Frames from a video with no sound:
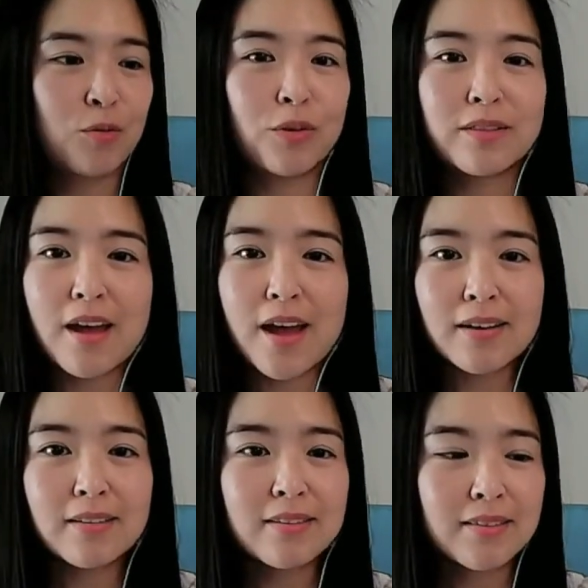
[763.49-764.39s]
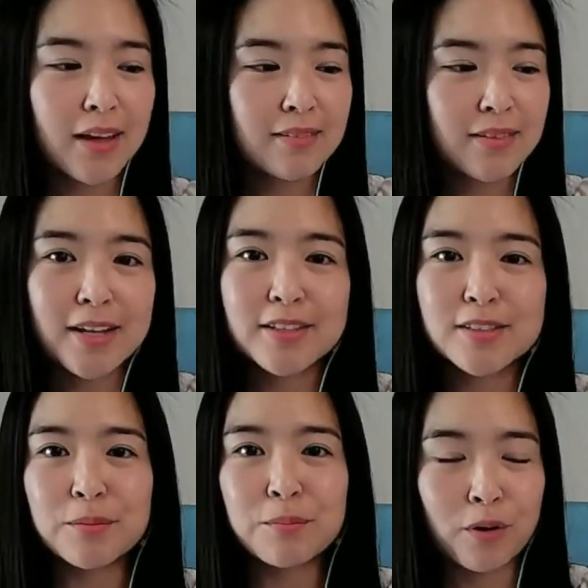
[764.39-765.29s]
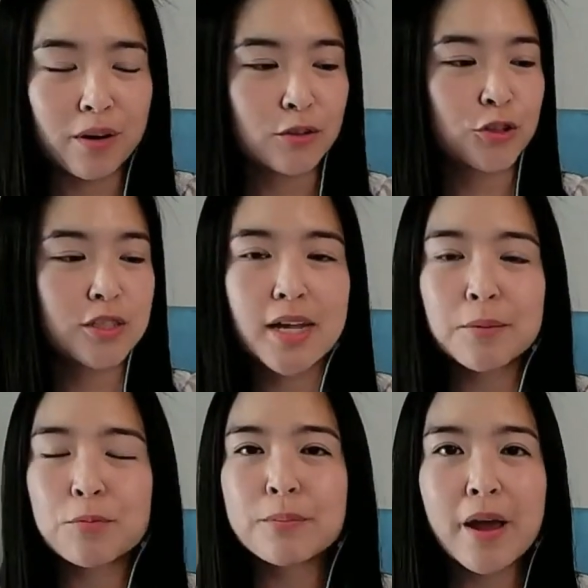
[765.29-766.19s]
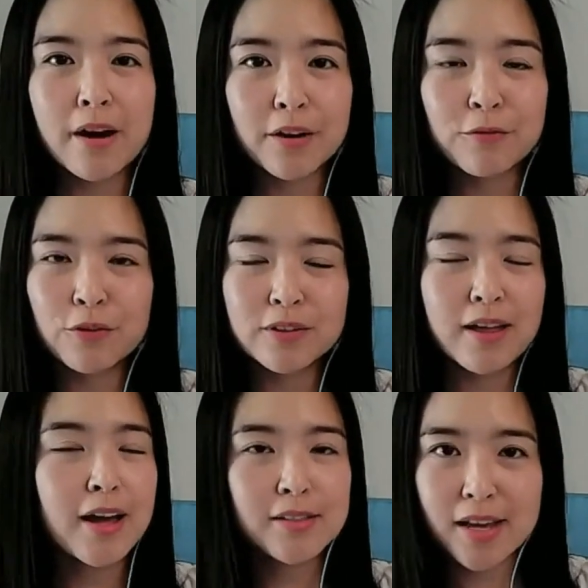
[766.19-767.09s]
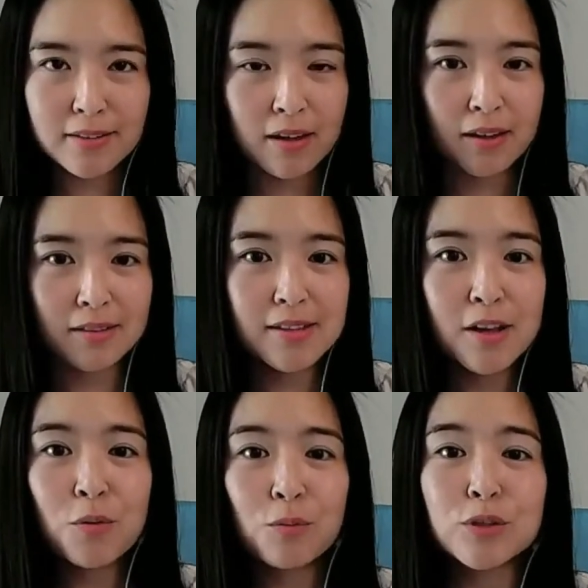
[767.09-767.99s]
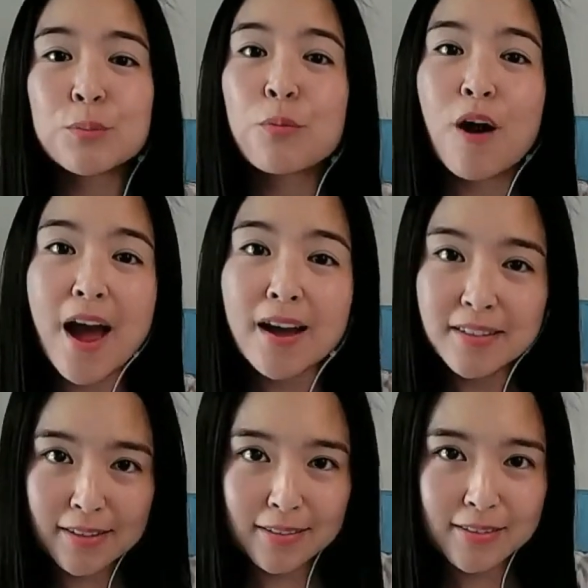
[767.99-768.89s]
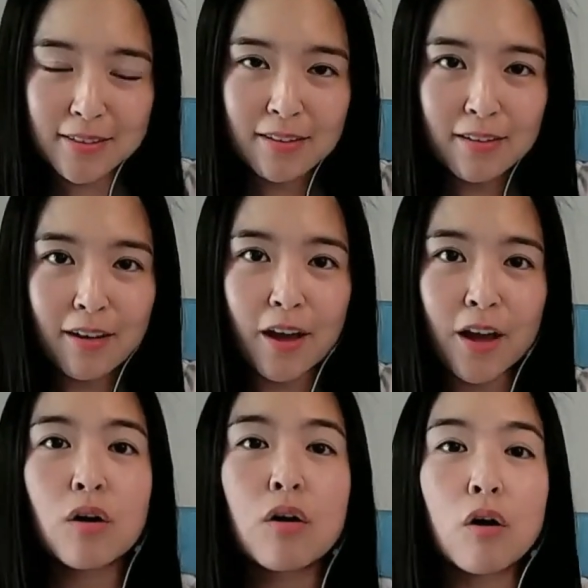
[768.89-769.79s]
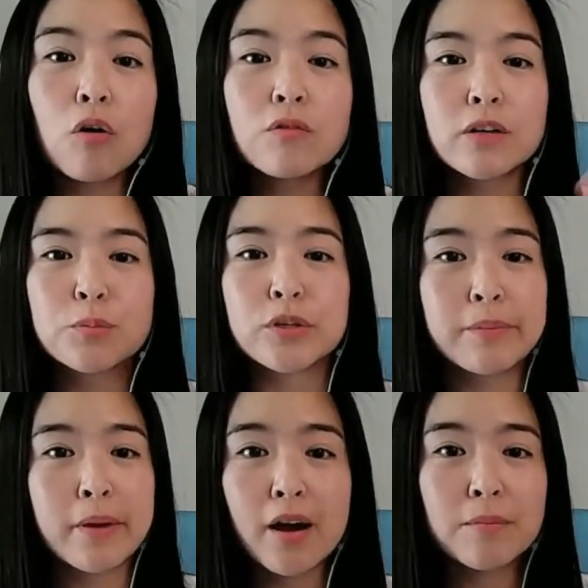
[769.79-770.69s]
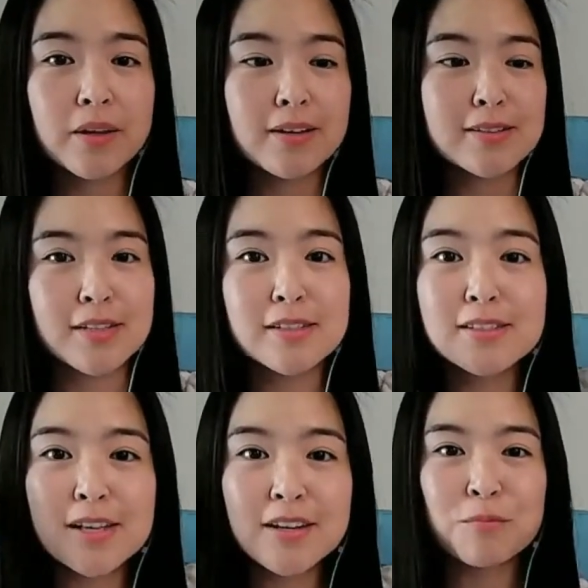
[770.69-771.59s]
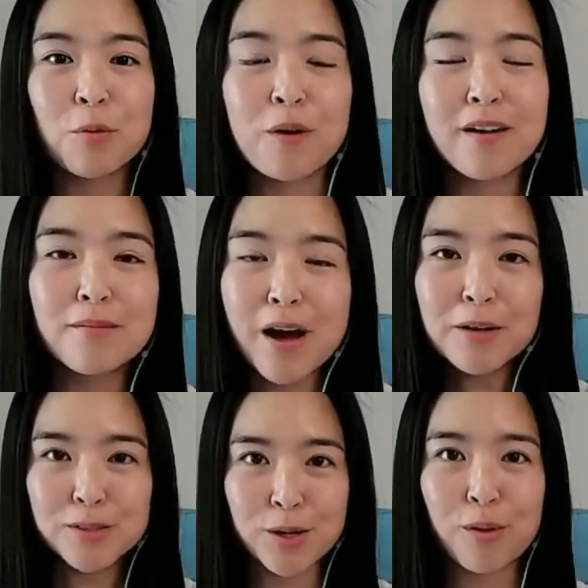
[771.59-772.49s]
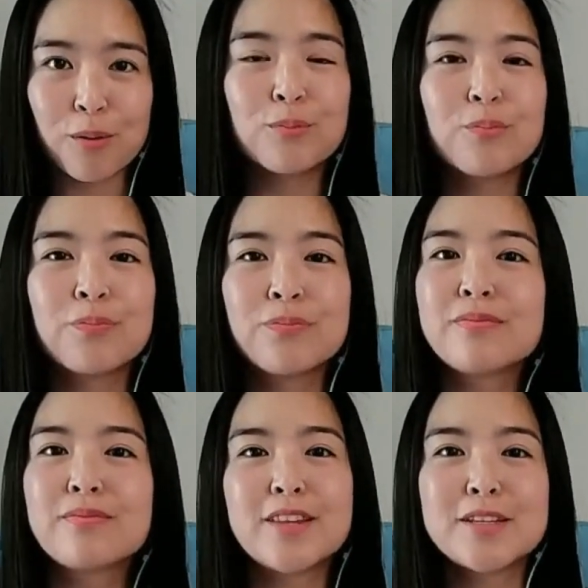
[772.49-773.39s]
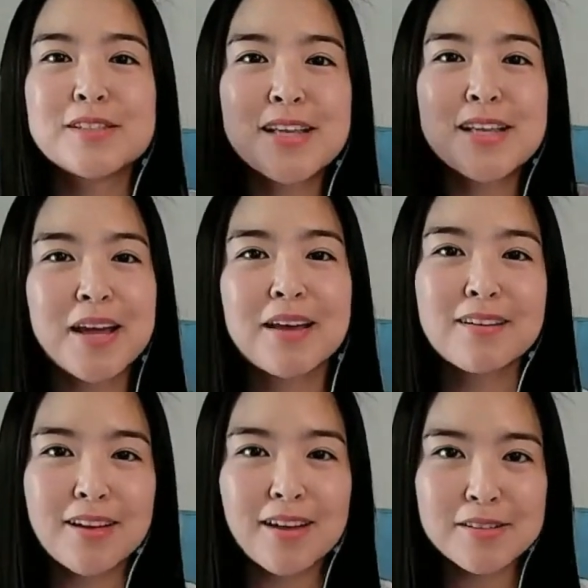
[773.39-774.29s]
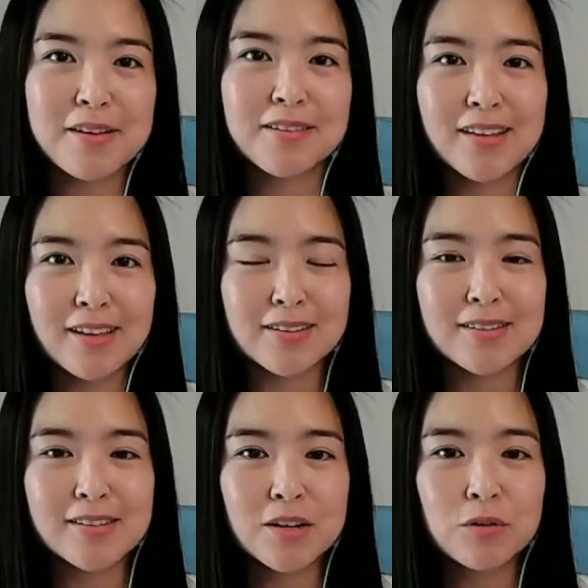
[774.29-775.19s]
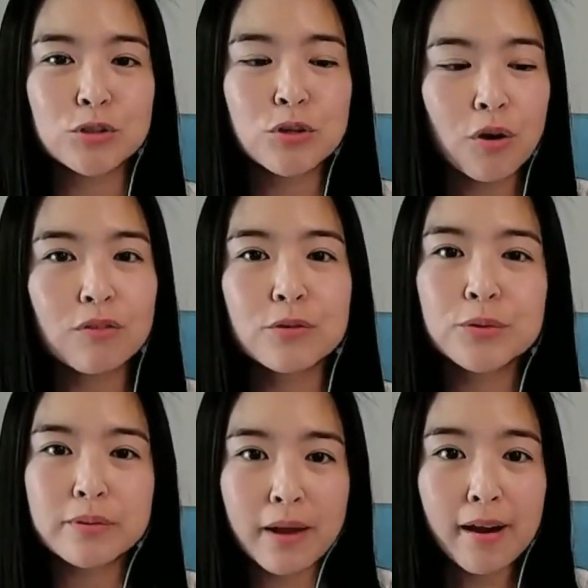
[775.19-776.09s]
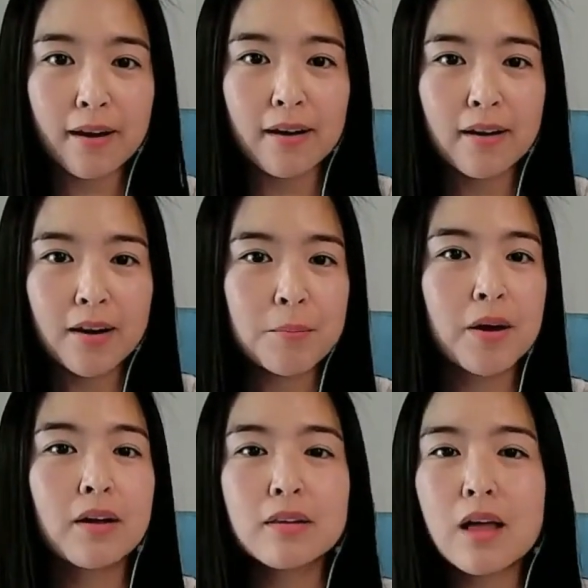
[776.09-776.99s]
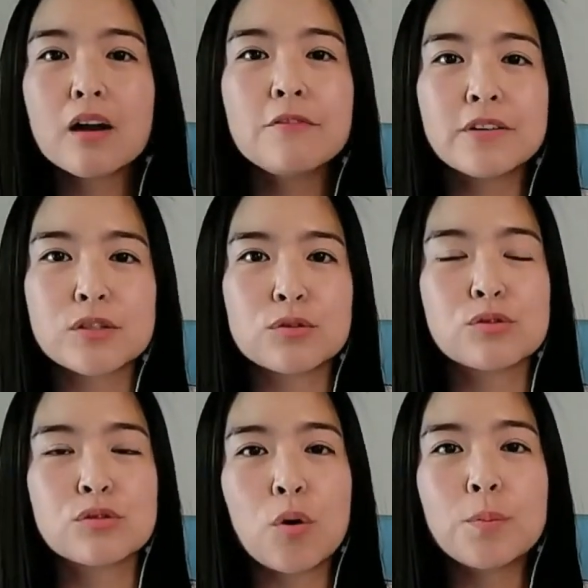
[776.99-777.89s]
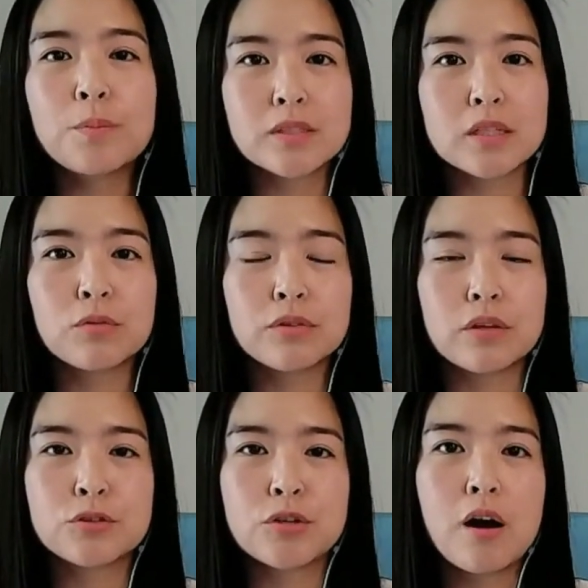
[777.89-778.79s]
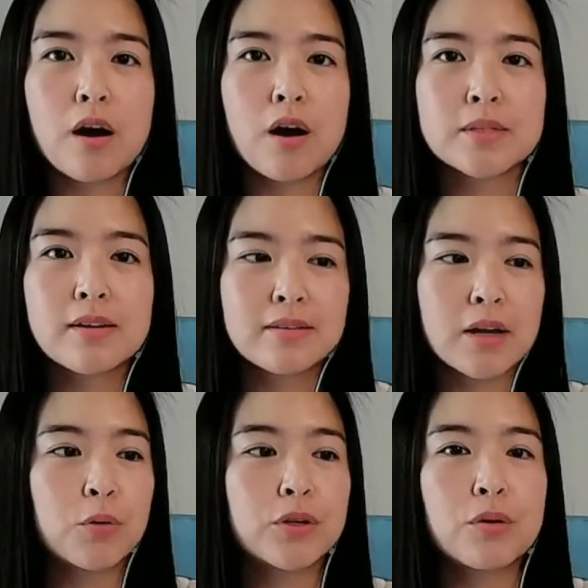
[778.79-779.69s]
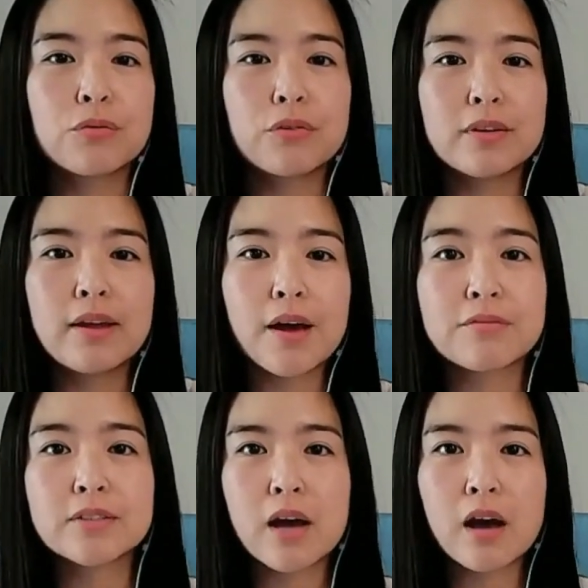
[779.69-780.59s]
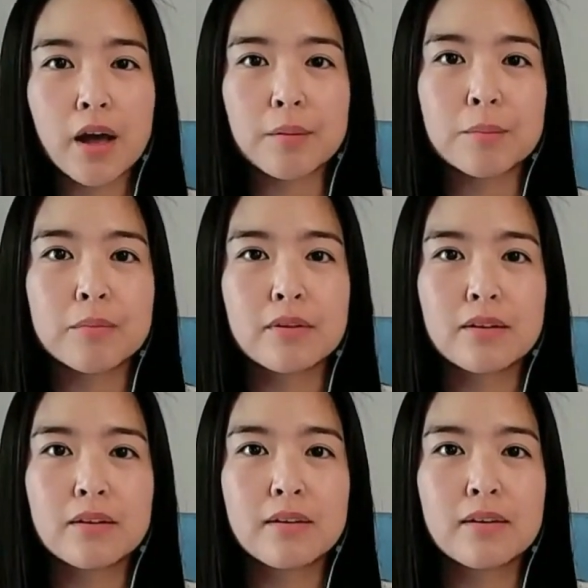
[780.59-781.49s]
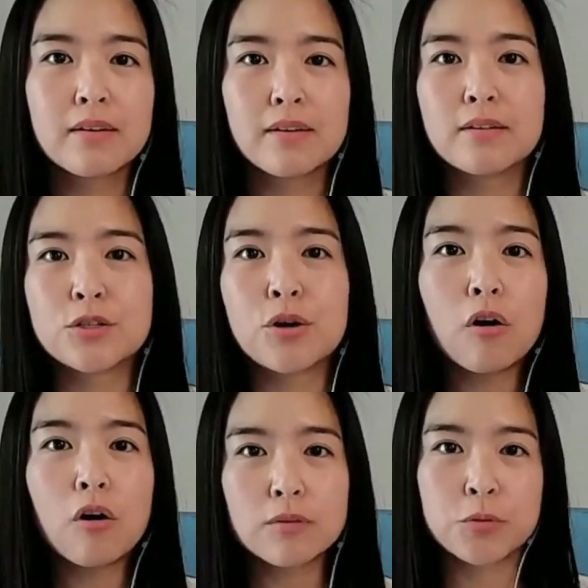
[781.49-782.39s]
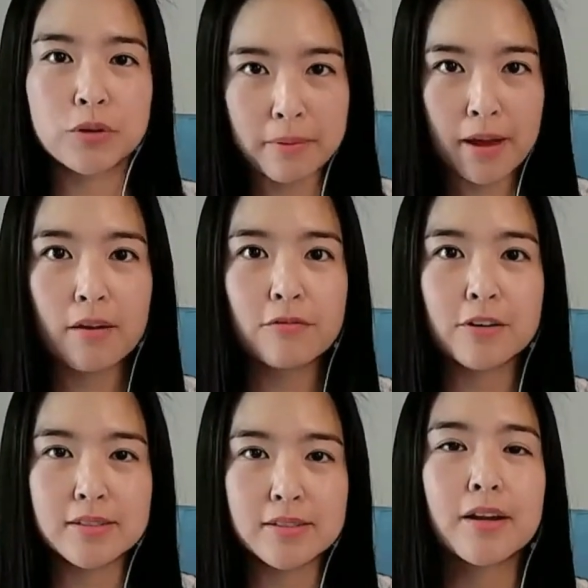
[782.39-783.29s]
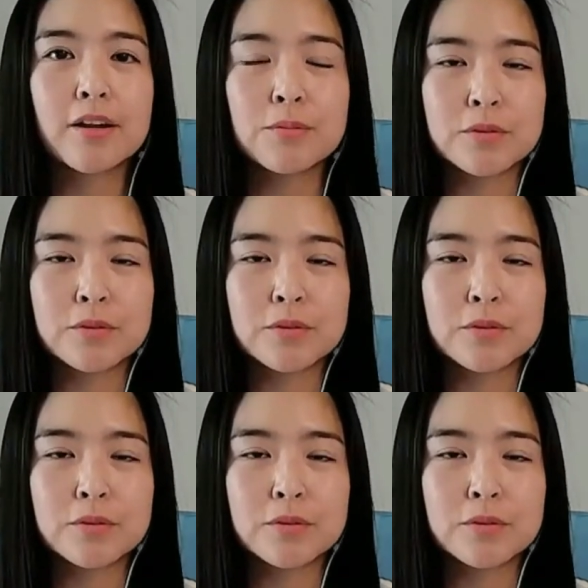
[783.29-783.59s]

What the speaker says: With anything that is important, just like preparing for the SATs, we should practice and over prepare because this is an important milestone. This is like taking the SATs. We should over prepare. But a lot of us are so busy with our jobs that we don't really have time to over prepare for executive